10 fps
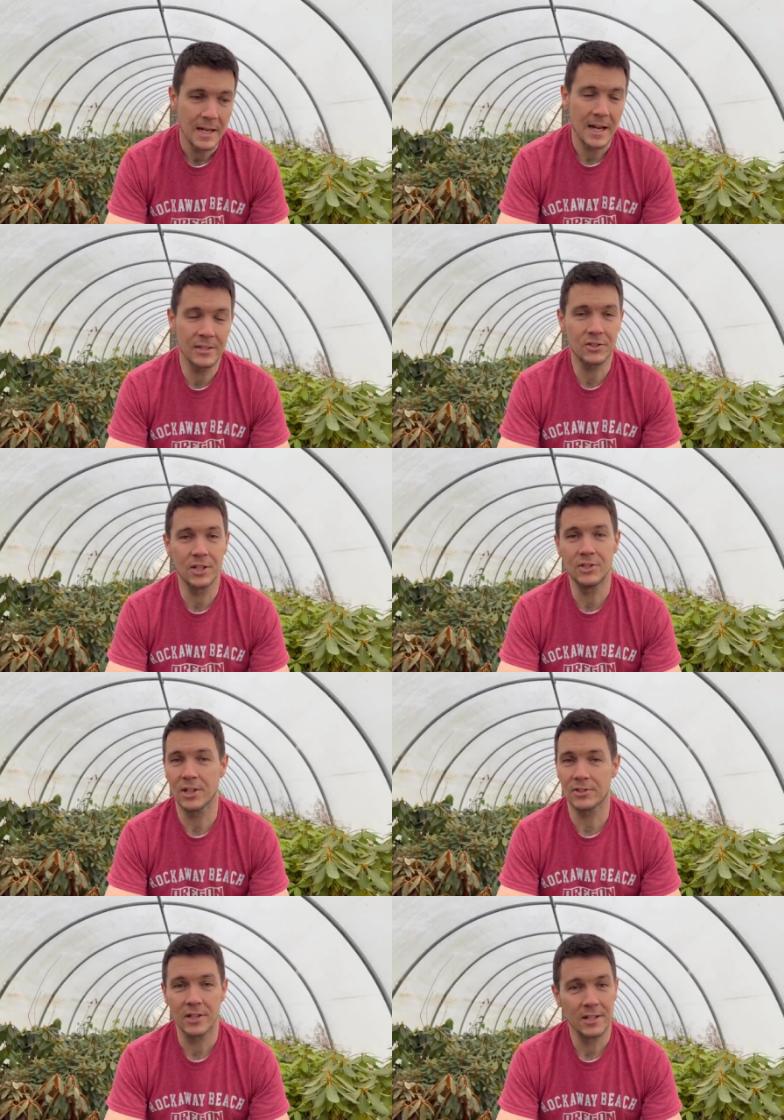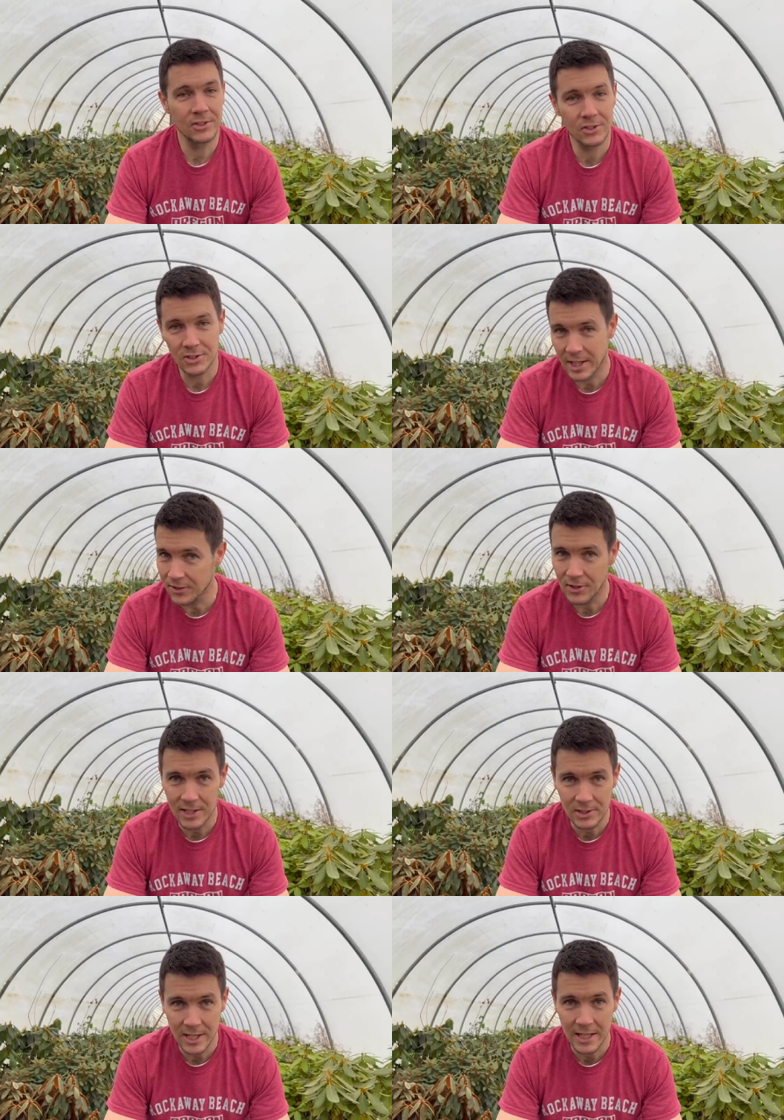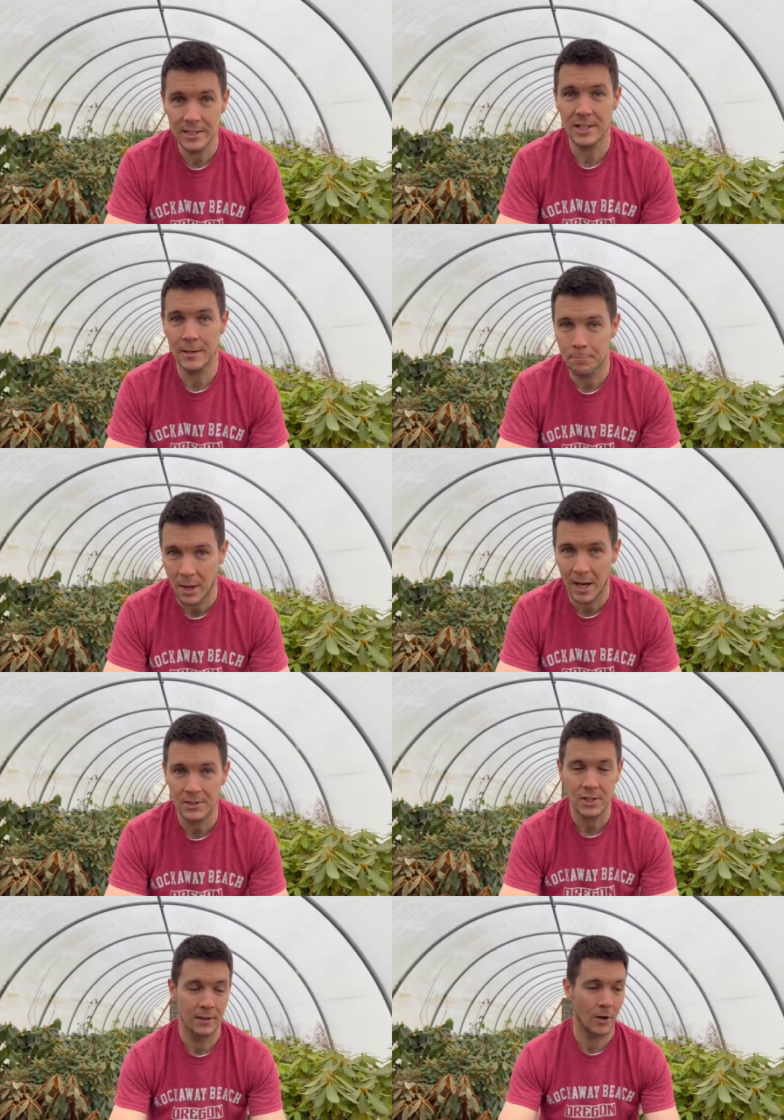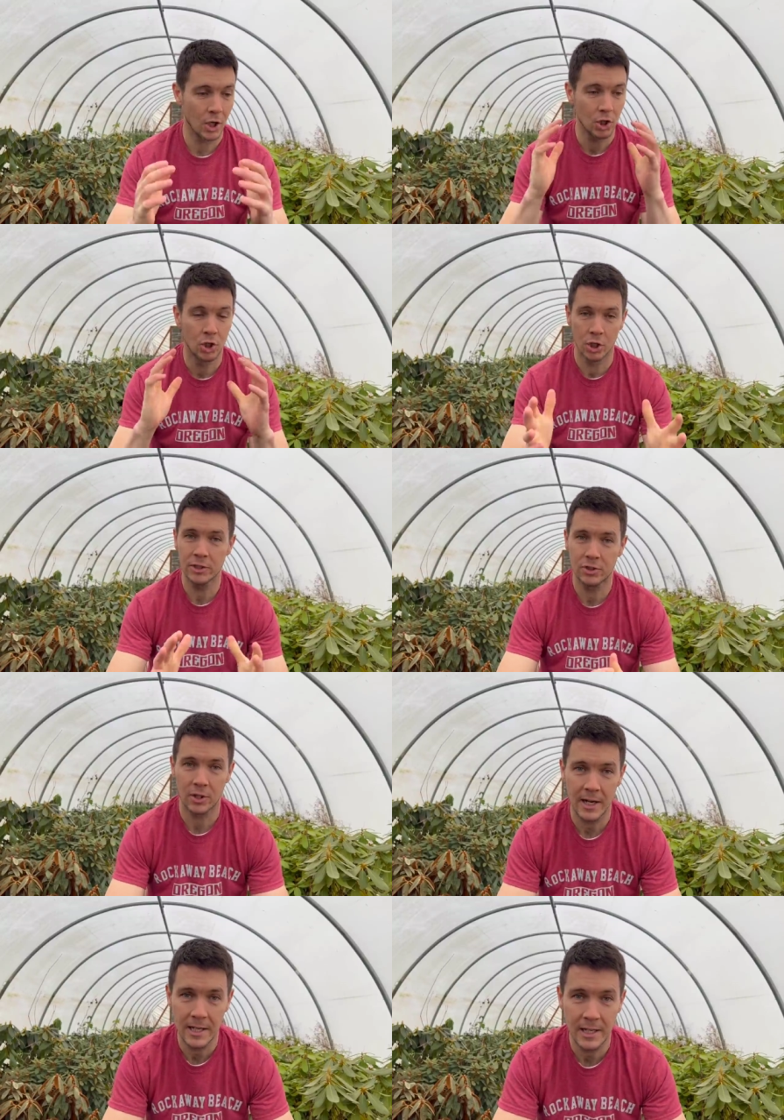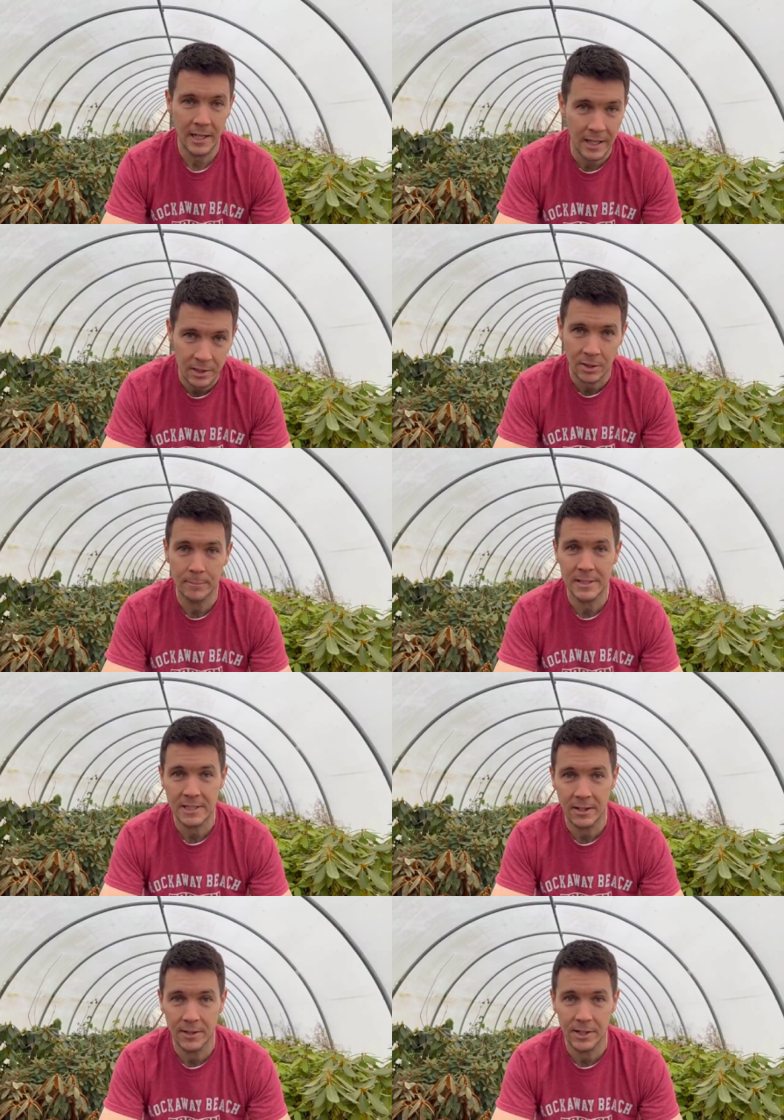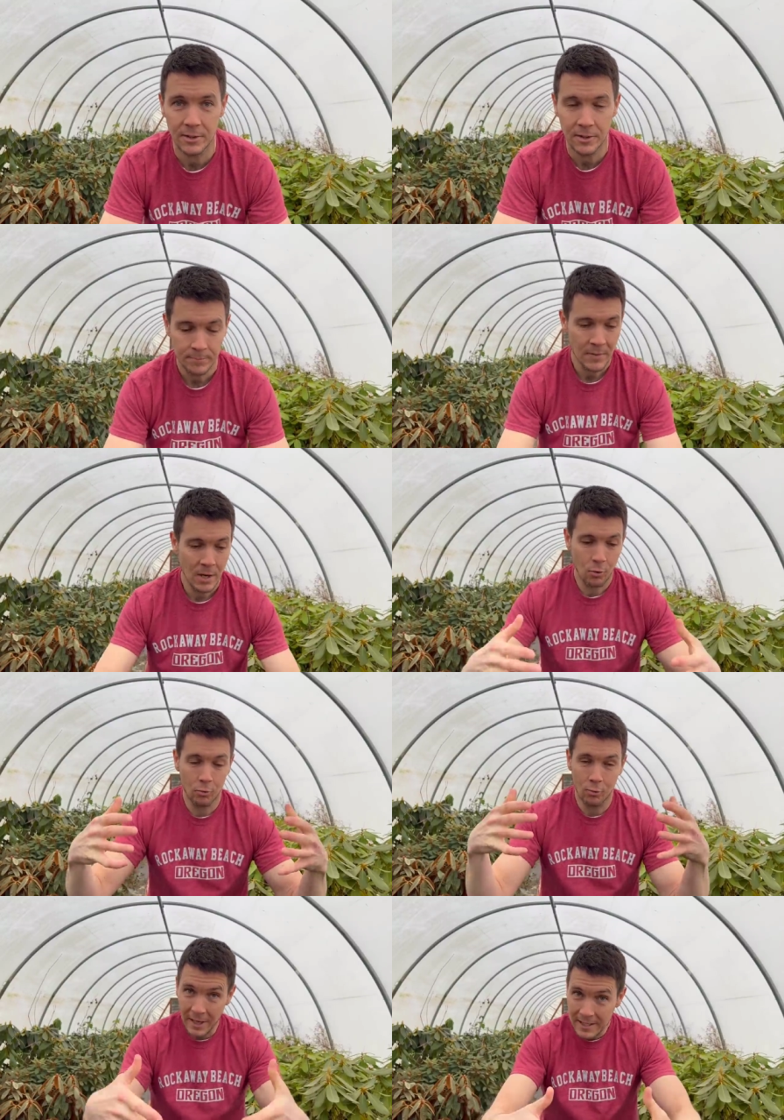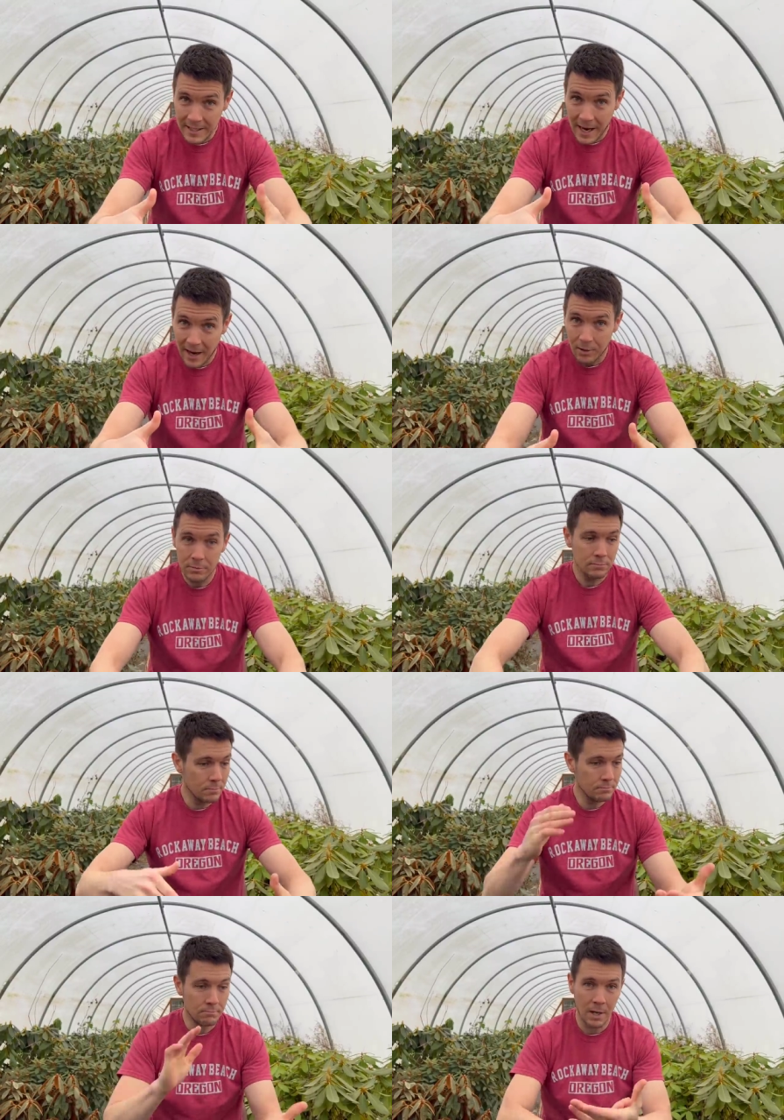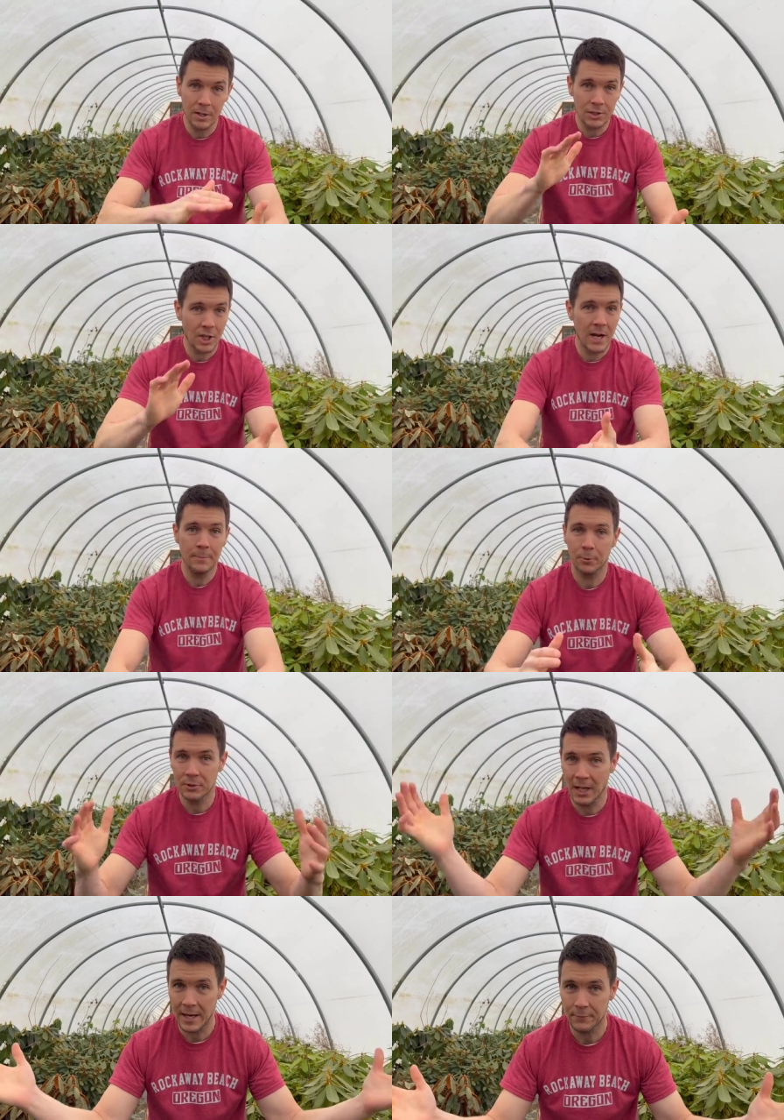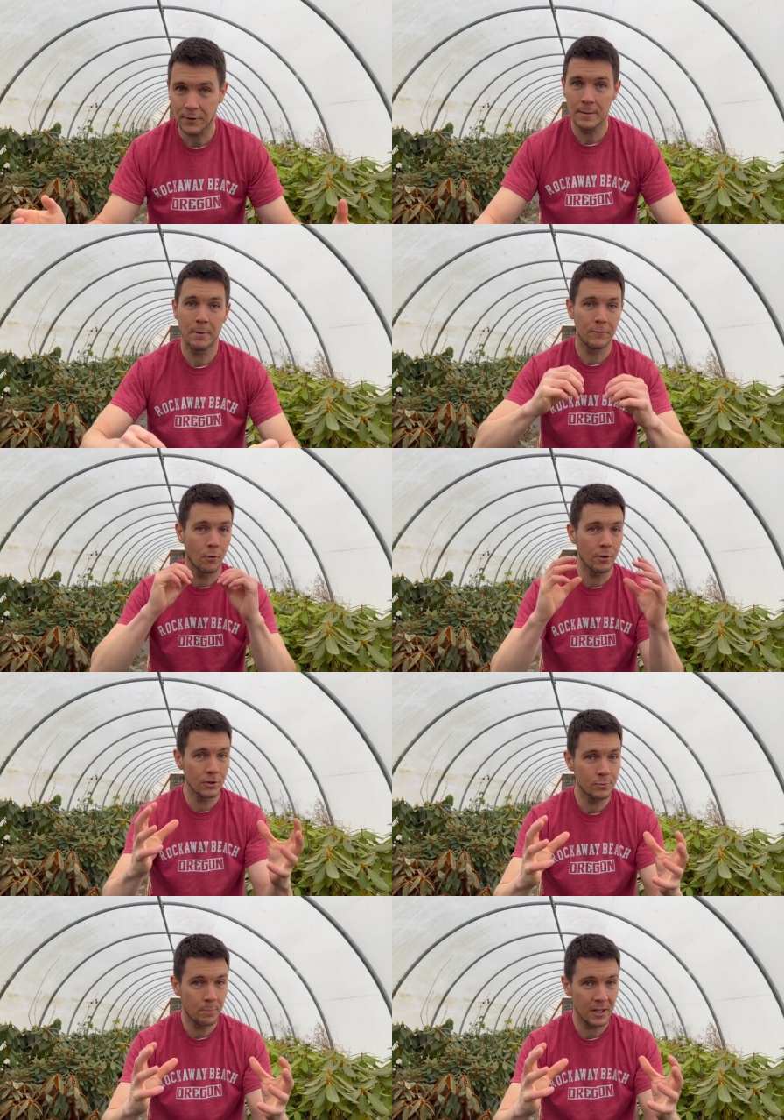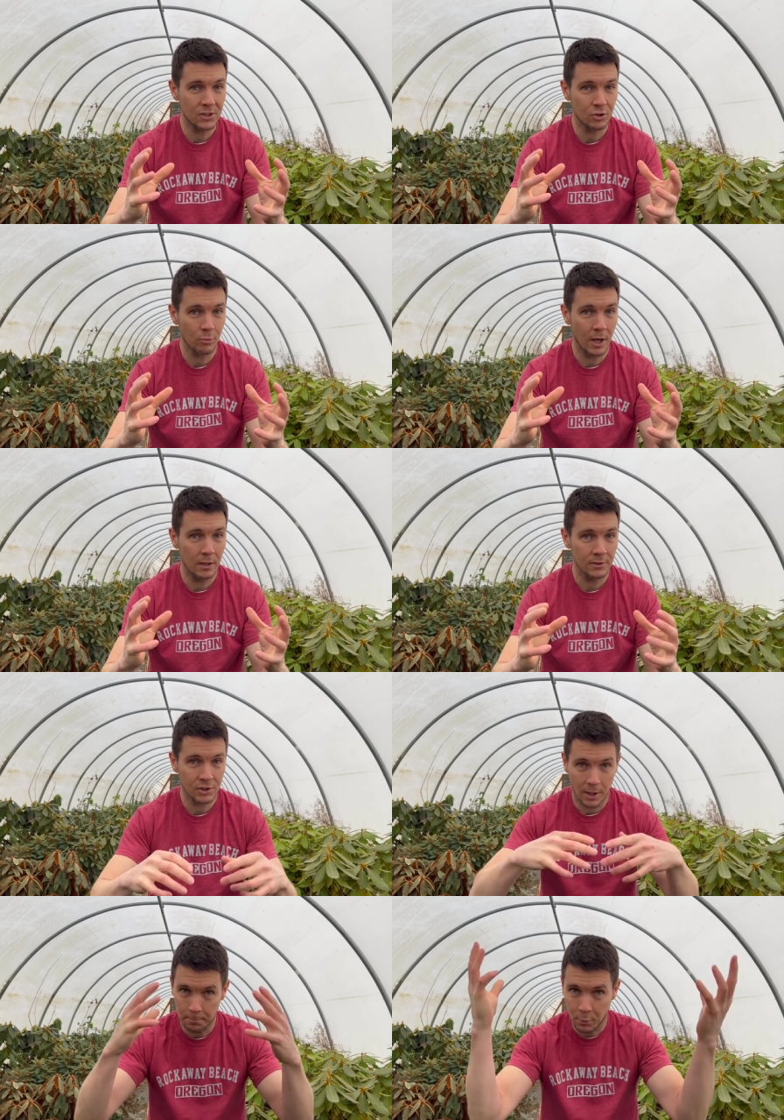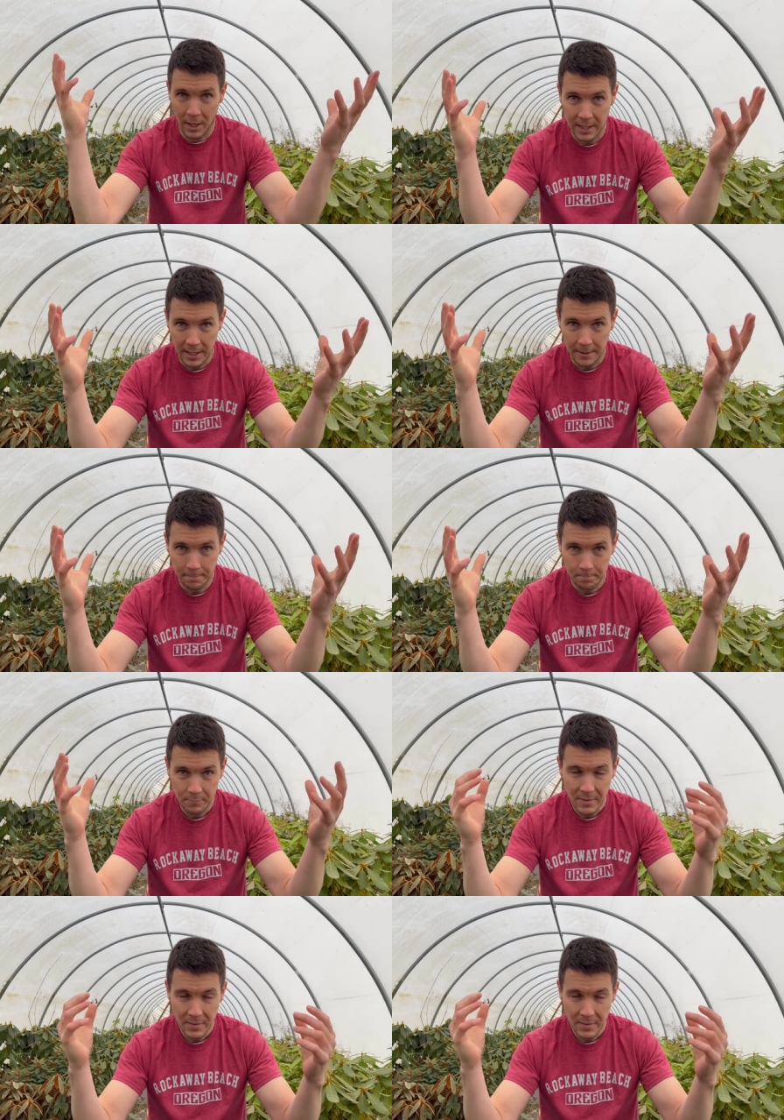is to just stick these things in pots of a good draining inert material right now, March, April timeframe, before those buds swell and start breaking,